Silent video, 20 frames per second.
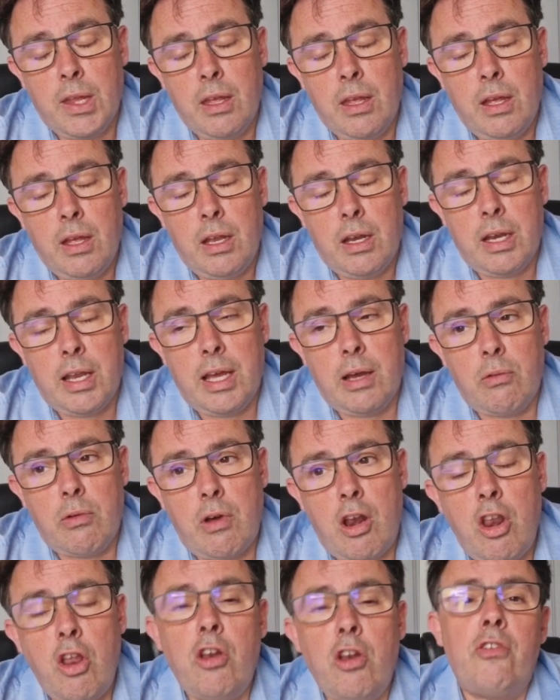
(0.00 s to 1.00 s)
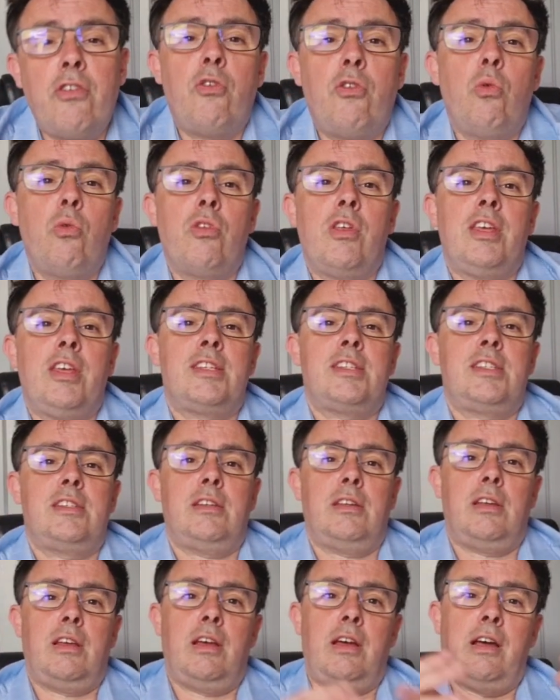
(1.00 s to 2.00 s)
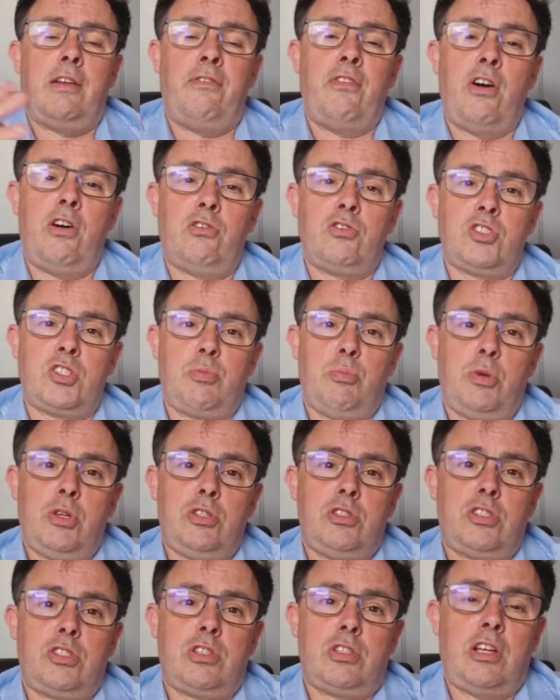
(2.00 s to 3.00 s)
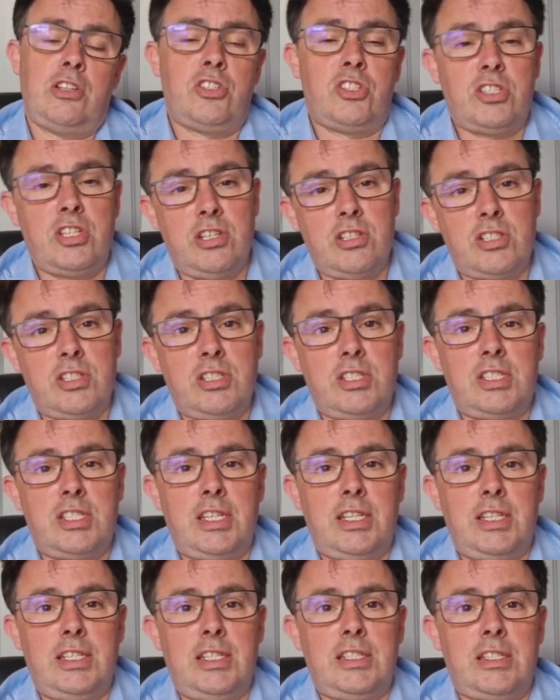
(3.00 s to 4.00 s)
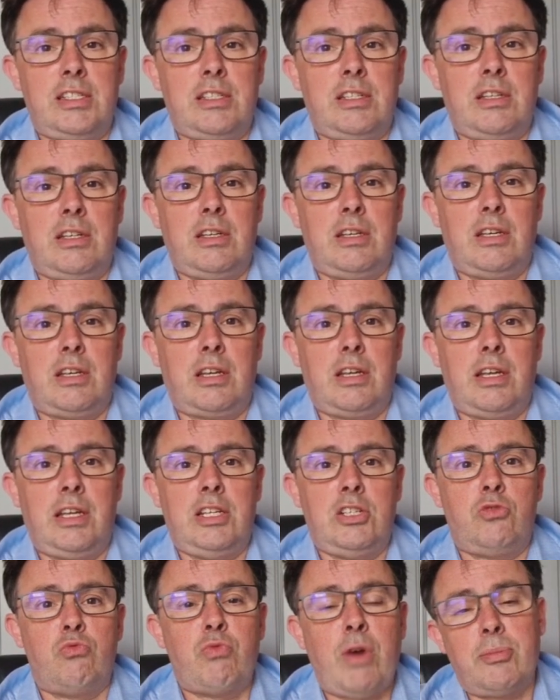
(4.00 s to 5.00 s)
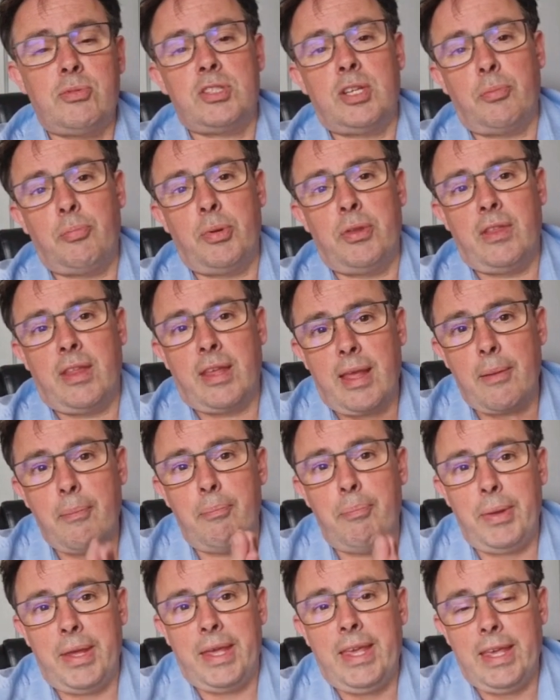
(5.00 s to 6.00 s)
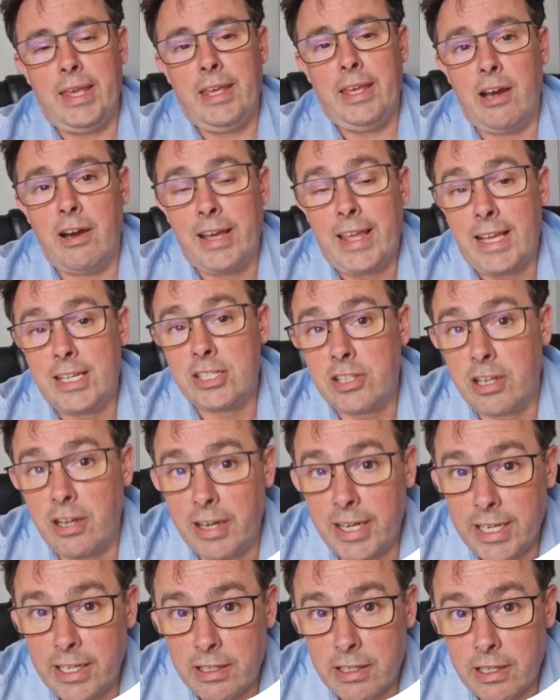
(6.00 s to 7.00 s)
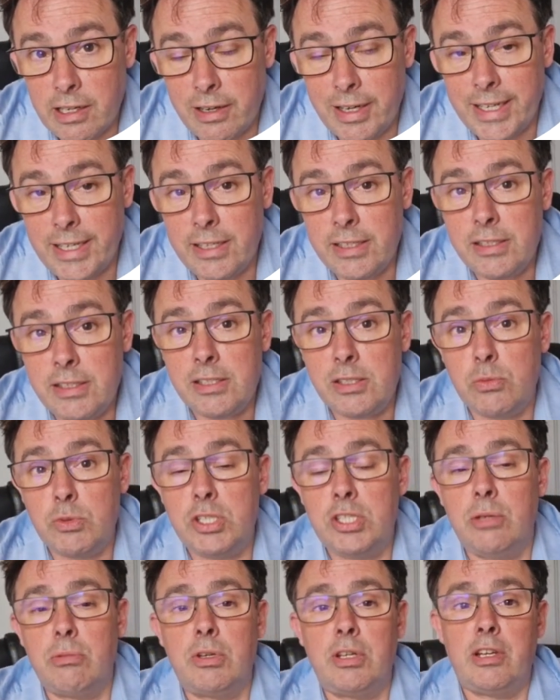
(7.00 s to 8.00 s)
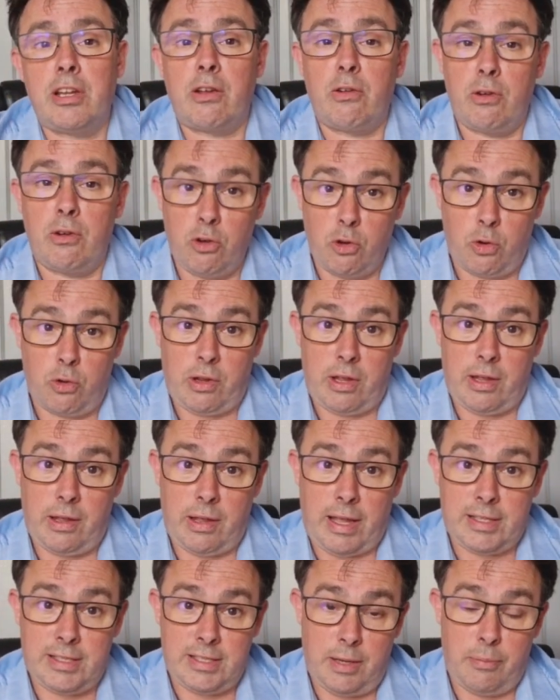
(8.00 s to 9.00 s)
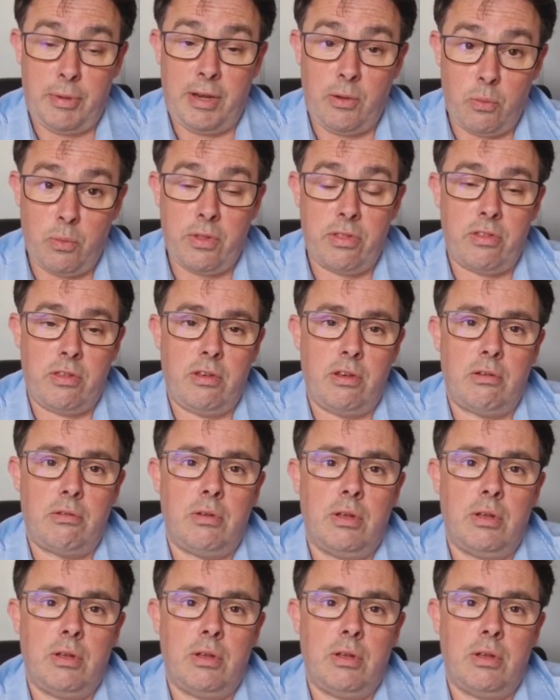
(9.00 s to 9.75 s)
Now, a lot of all this advancement uncertainties is wrapped up in the BEIS guidance, which I'm going to look at in a minute with you.